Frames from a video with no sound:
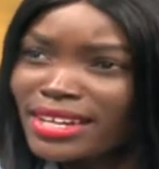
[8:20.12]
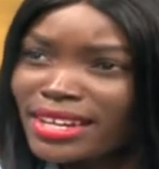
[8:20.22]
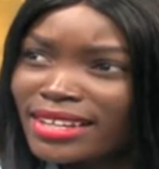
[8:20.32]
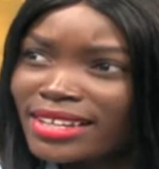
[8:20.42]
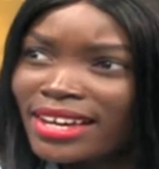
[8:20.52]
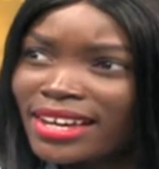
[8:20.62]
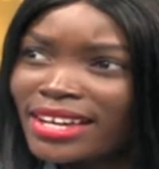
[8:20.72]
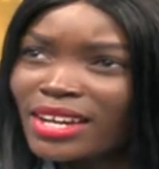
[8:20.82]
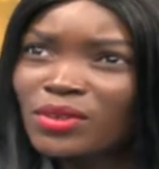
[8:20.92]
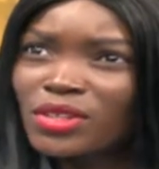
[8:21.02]
Yeah.
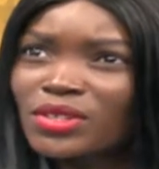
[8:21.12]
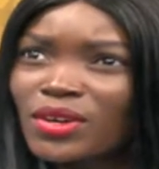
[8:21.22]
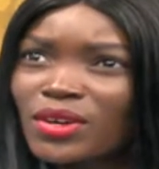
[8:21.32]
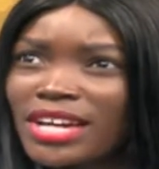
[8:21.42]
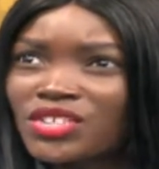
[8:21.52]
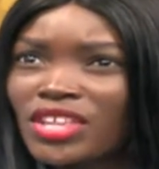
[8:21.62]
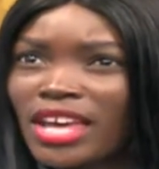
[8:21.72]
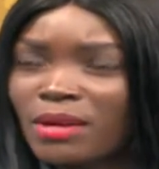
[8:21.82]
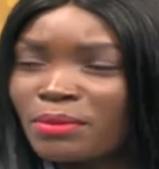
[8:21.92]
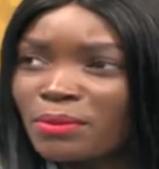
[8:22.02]
Mm-hmm. And I would also urge the
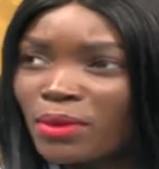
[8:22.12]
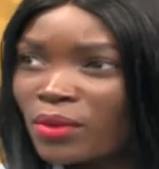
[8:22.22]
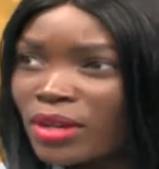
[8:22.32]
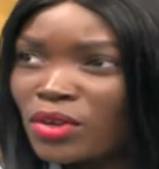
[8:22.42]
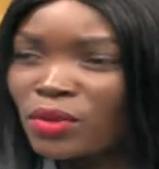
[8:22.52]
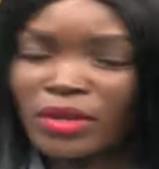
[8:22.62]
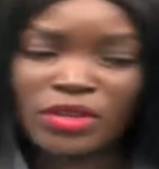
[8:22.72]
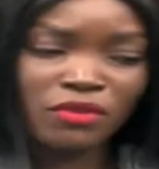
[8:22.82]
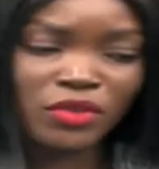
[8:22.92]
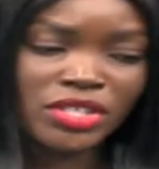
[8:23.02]
young people, when
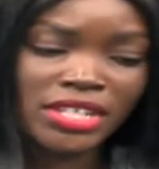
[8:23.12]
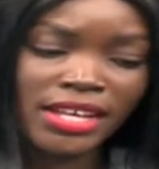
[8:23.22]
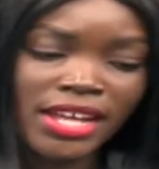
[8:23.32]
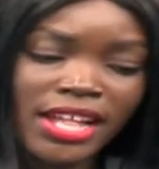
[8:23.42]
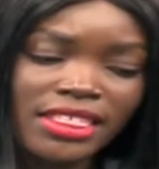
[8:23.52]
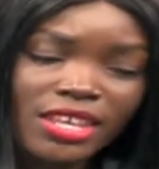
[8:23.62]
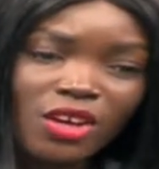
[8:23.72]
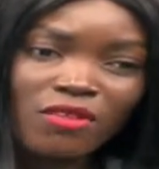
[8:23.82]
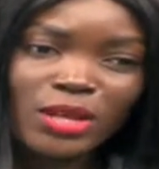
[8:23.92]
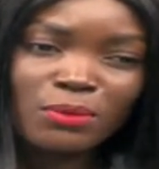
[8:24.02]
you're voting,
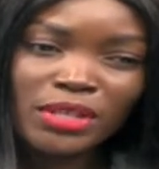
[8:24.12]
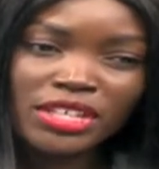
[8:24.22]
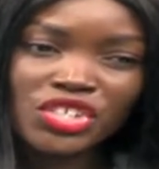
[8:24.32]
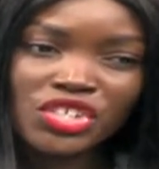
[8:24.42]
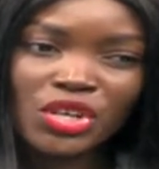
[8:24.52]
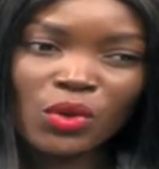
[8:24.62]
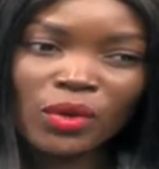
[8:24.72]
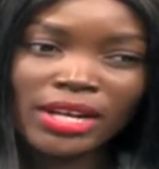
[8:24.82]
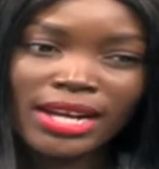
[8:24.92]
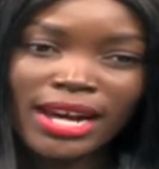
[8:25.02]
think of that politician who
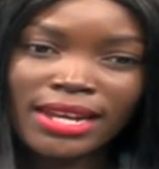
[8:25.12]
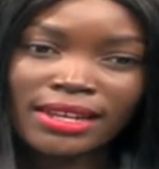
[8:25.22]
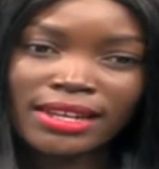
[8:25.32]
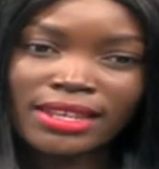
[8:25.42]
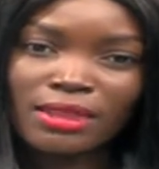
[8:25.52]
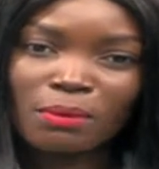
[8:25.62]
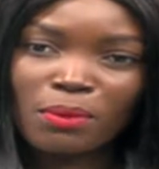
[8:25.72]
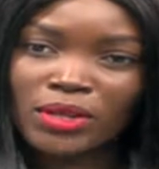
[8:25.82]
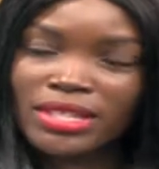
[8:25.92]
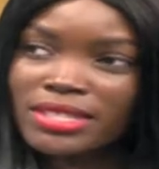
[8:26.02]
will carry the
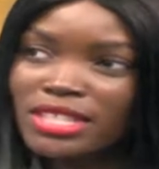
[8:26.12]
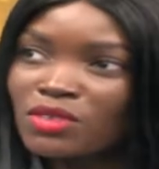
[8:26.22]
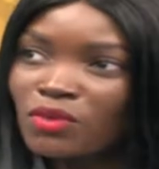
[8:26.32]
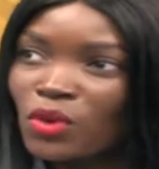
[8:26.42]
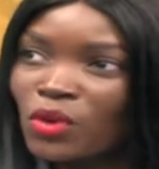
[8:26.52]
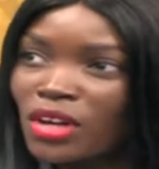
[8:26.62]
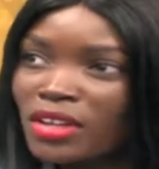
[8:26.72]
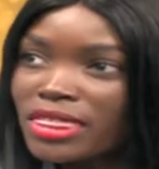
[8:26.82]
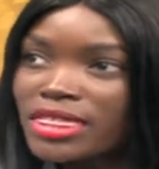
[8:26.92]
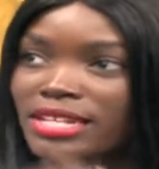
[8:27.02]
policies for
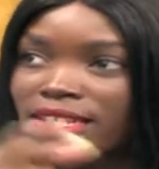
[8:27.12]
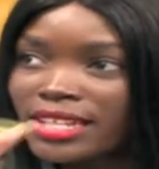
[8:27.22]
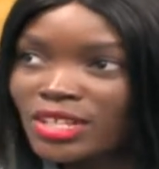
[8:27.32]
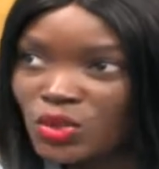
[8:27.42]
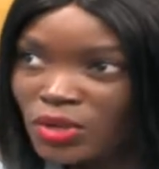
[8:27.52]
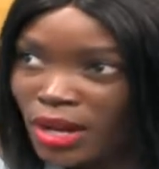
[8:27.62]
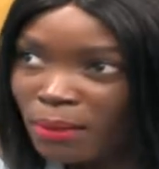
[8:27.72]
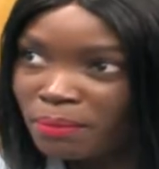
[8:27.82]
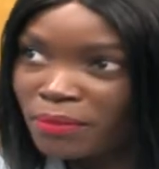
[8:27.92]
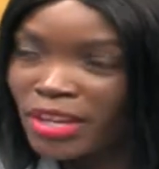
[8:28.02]
30 years to
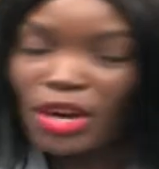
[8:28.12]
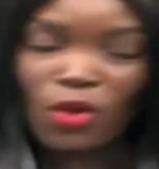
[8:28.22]
come.